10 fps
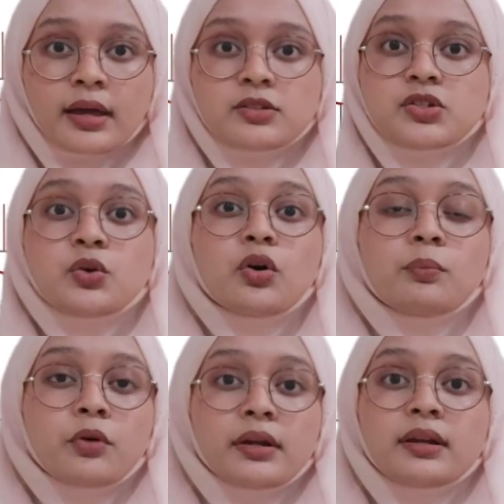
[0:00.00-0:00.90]
at
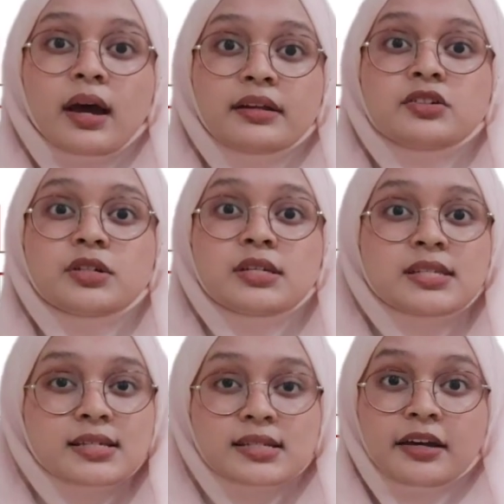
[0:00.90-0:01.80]

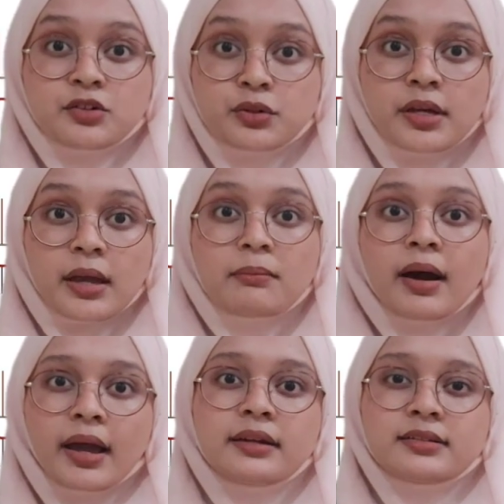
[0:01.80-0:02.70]
0.93693 and
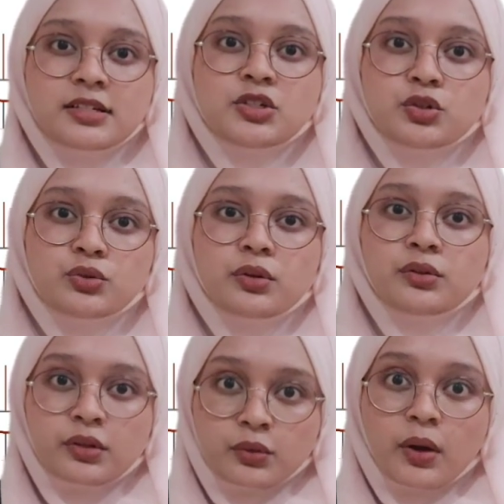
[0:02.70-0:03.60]
buy at the 3rd June
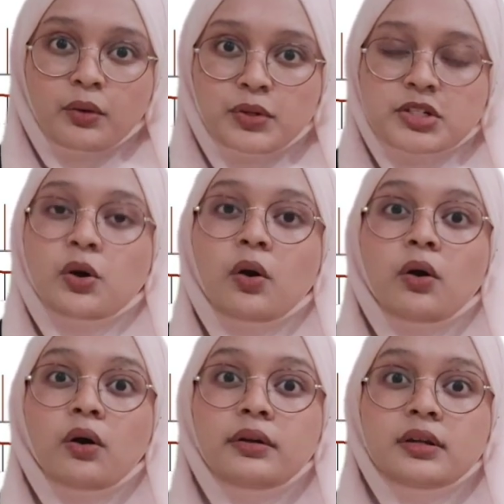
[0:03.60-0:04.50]
2021, which
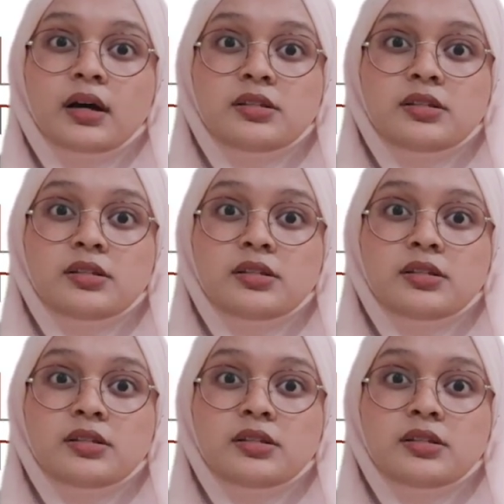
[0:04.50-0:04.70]
on